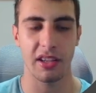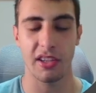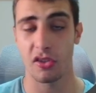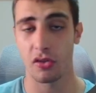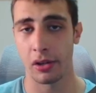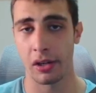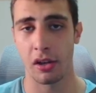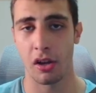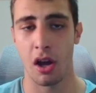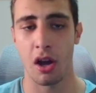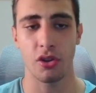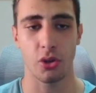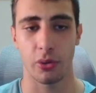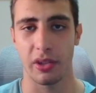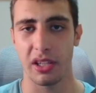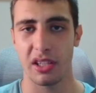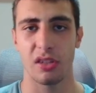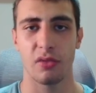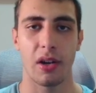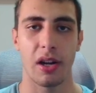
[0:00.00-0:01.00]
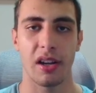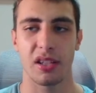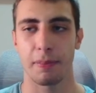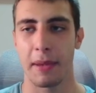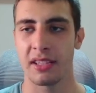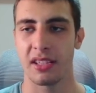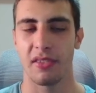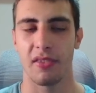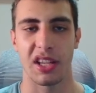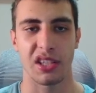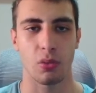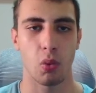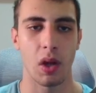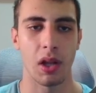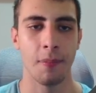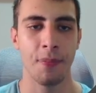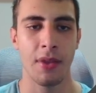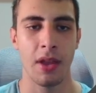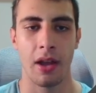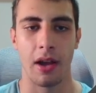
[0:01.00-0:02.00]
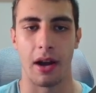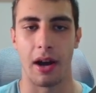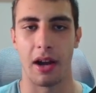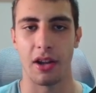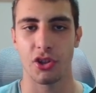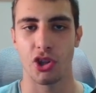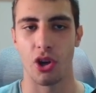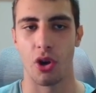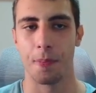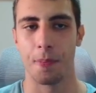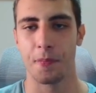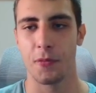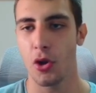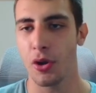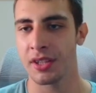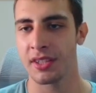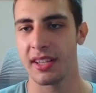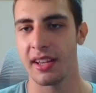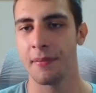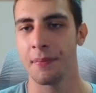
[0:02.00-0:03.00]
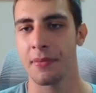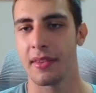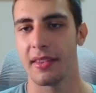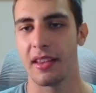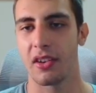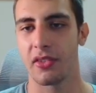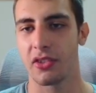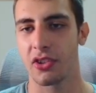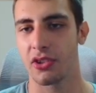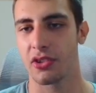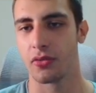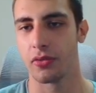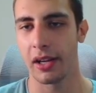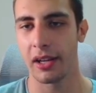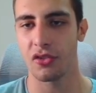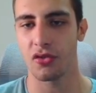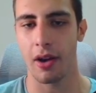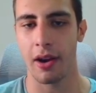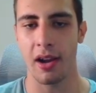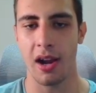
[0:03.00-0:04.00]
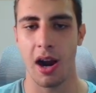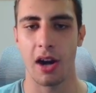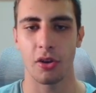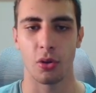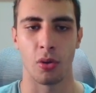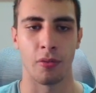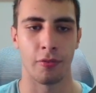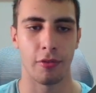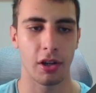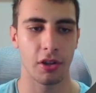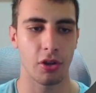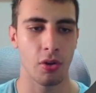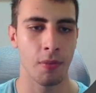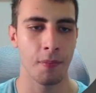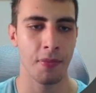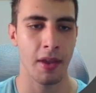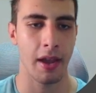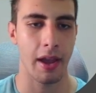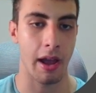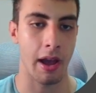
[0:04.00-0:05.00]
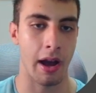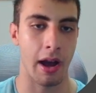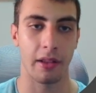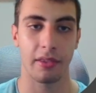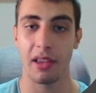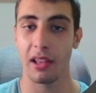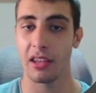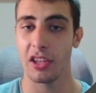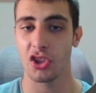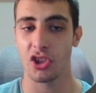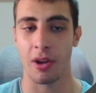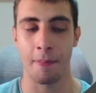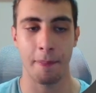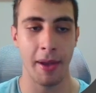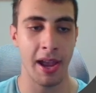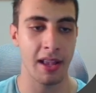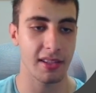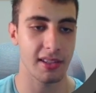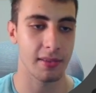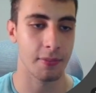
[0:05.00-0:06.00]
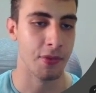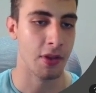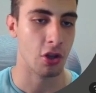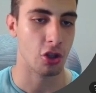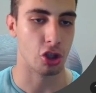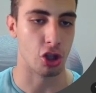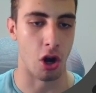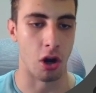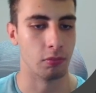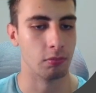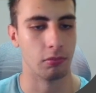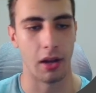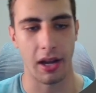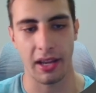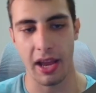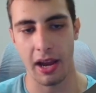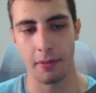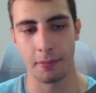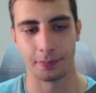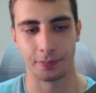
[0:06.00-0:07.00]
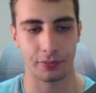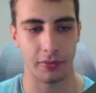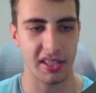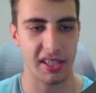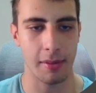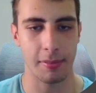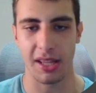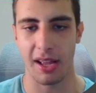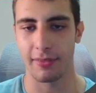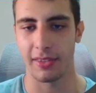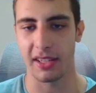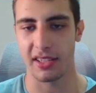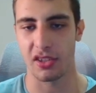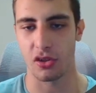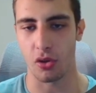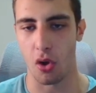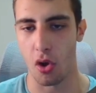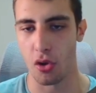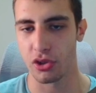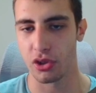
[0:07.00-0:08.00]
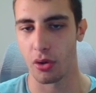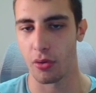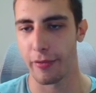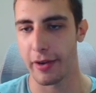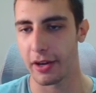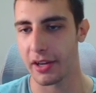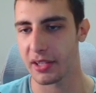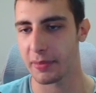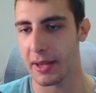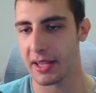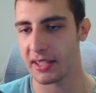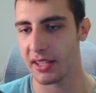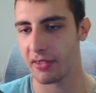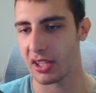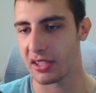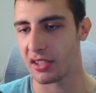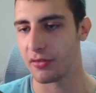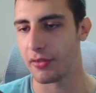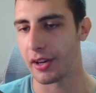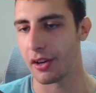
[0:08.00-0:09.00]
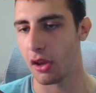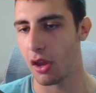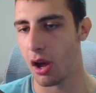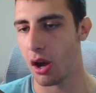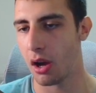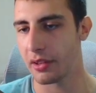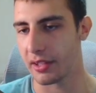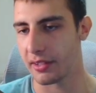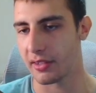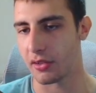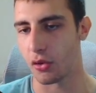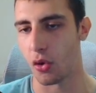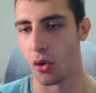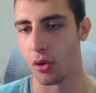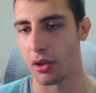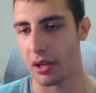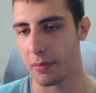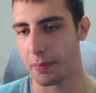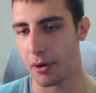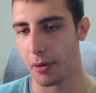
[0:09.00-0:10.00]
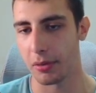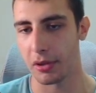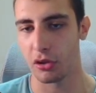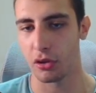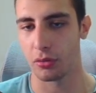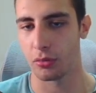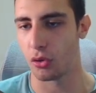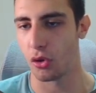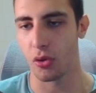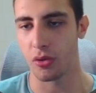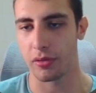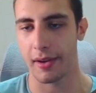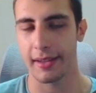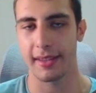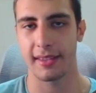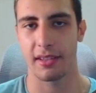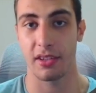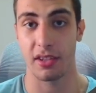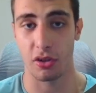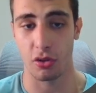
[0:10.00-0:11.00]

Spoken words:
This is really long. So this is very expensive as well. So you can see they're just really trying hard to convert you. Daily-ish campaigns. So again, the same stuff. This is also very expensive. This is very long. These are all like probably 2 credits.